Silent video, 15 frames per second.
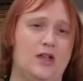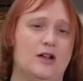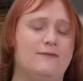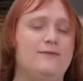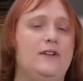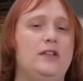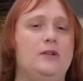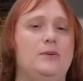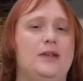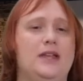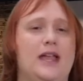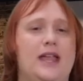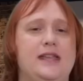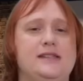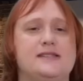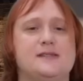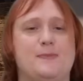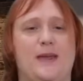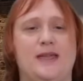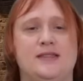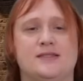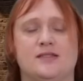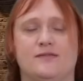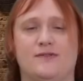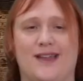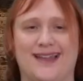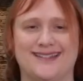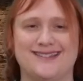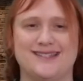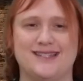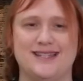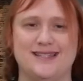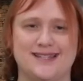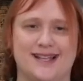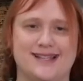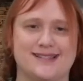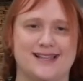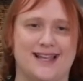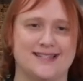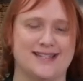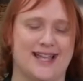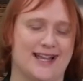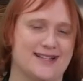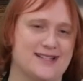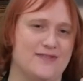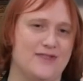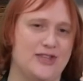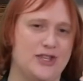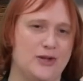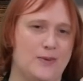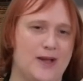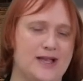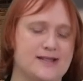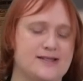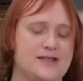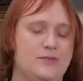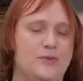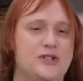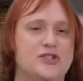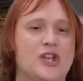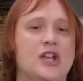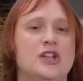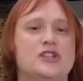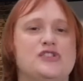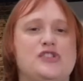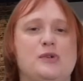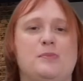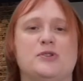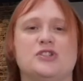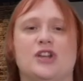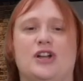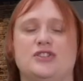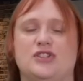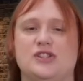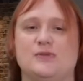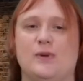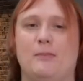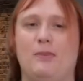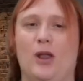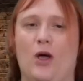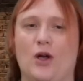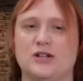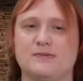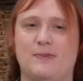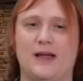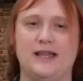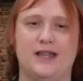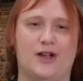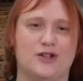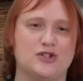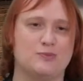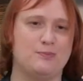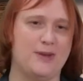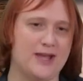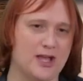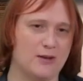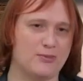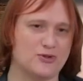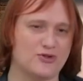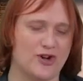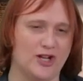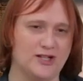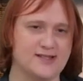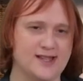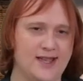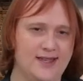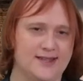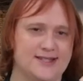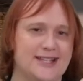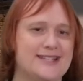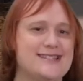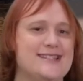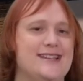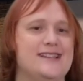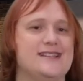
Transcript: Following a spate of anti-Tesla attacks in the U S in which superchargers were blocked by large pickup trucks, Tesla